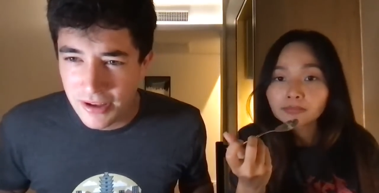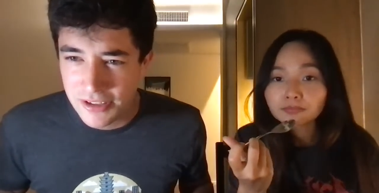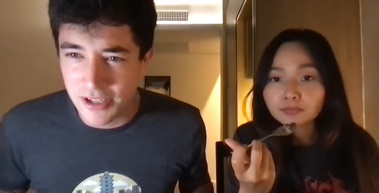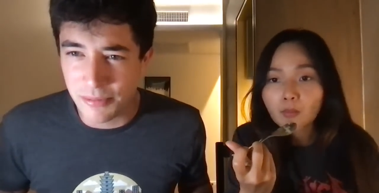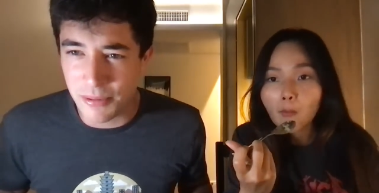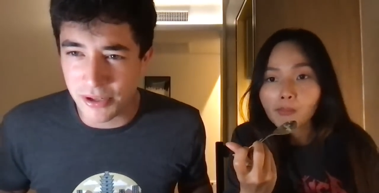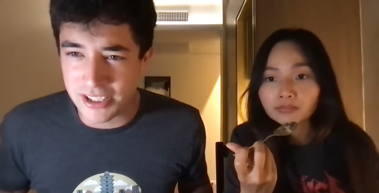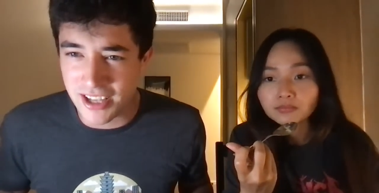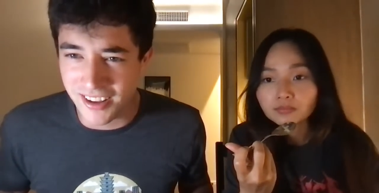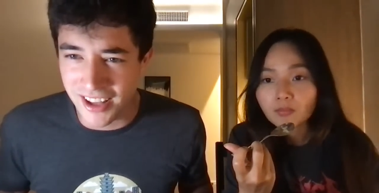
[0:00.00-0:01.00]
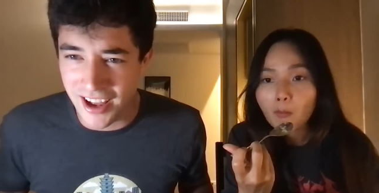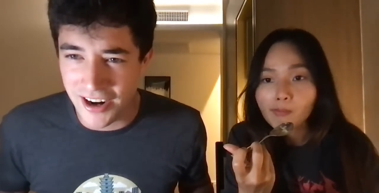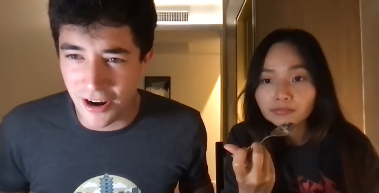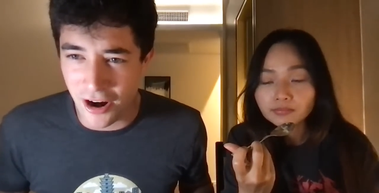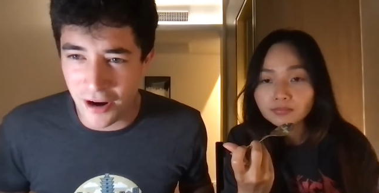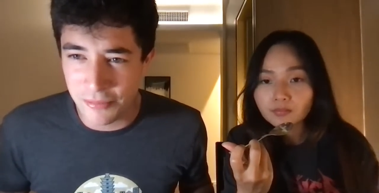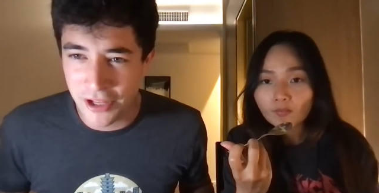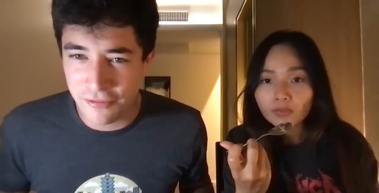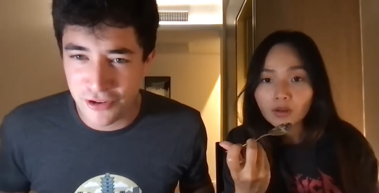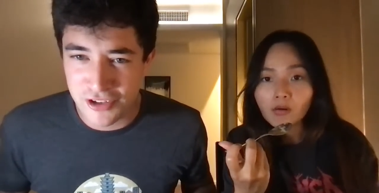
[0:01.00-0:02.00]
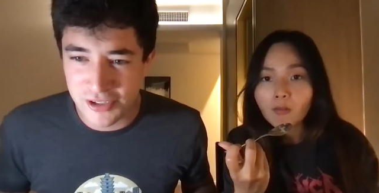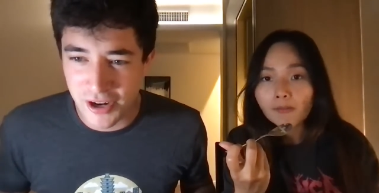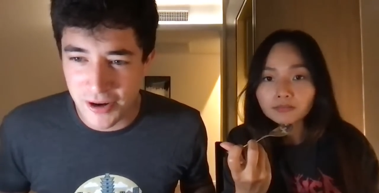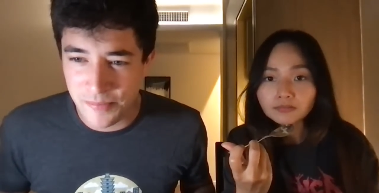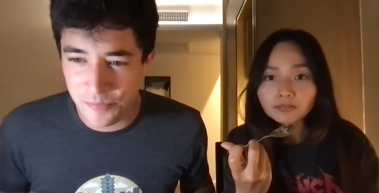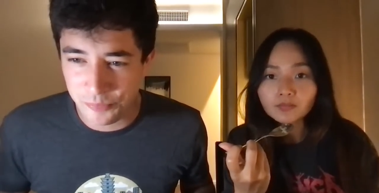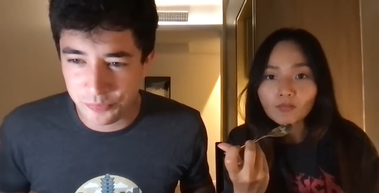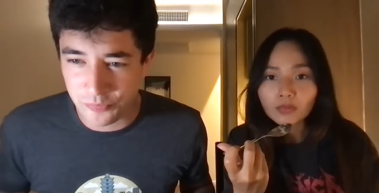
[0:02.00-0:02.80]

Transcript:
Speaker 1: some people are saying they had an omelet for dessert,